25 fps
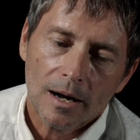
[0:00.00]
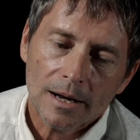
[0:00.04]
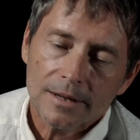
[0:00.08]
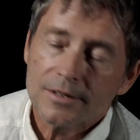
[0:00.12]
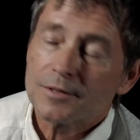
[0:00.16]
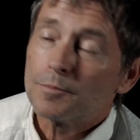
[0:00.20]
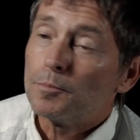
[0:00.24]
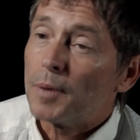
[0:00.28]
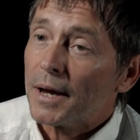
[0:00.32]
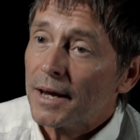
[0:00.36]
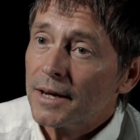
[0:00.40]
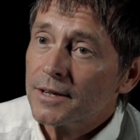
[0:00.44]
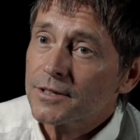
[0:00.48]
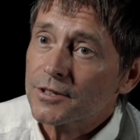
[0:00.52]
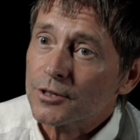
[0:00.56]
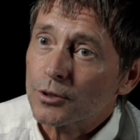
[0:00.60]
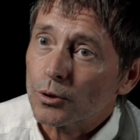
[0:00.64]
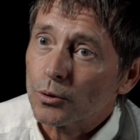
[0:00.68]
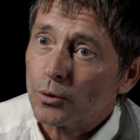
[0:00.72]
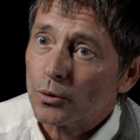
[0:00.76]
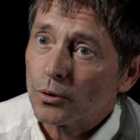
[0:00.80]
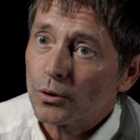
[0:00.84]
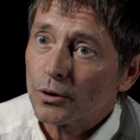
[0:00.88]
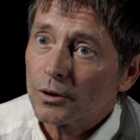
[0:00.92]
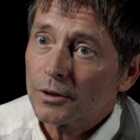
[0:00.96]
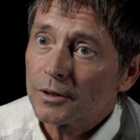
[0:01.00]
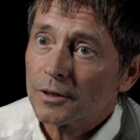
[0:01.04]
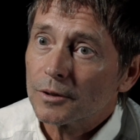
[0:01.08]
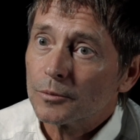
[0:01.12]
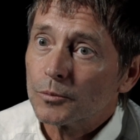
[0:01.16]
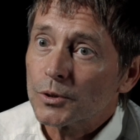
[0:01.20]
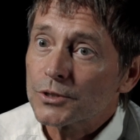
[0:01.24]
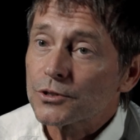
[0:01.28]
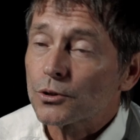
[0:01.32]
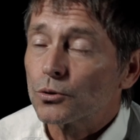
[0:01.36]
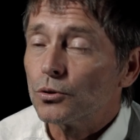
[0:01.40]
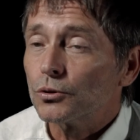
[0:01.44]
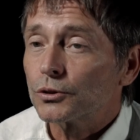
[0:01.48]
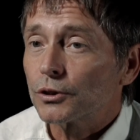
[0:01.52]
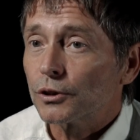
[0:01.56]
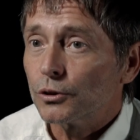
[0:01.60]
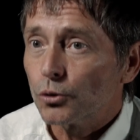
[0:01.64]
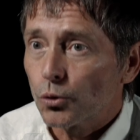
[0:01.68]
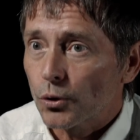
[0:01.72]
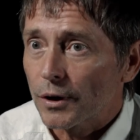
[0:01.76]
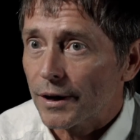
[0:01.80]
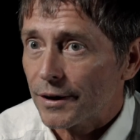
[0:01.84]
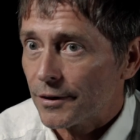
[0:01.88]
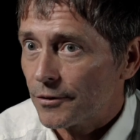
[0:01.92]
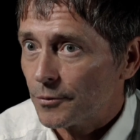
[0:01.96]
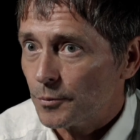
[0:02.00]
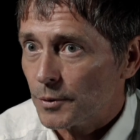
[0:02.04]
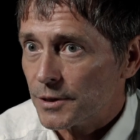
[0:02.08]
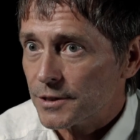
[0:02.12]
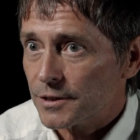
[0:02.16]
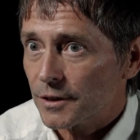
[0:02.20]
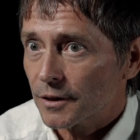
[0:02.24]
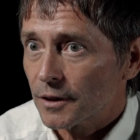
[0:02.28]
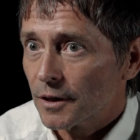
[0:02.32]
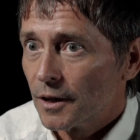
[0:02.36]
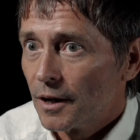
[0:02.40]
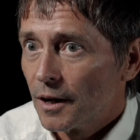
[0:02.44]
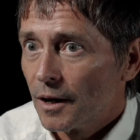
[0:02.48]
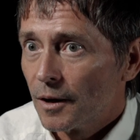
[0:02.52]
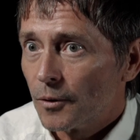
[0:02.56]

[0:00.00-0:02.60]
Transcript: It's based on what's called clock arithmetic,